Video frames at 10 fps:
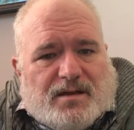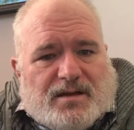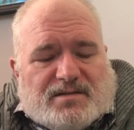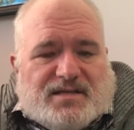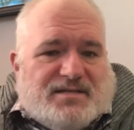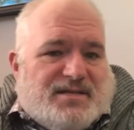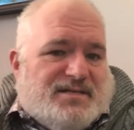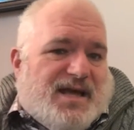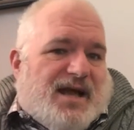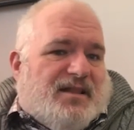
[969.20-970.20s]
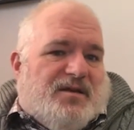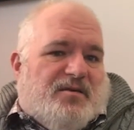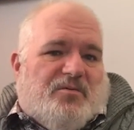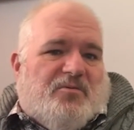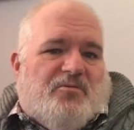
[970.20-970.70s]
Because that's
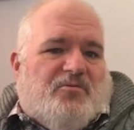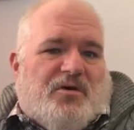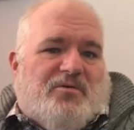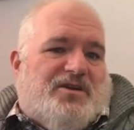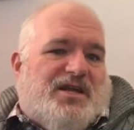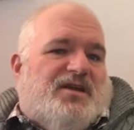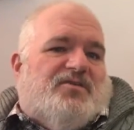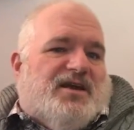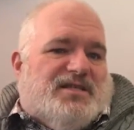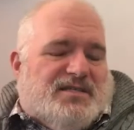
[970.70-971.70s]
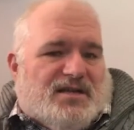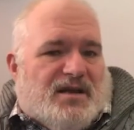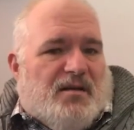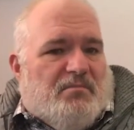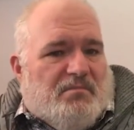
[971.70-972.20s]
exactly where we need Christ to
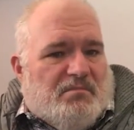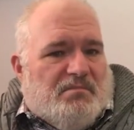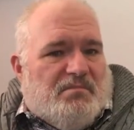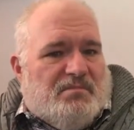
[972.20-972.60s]
come.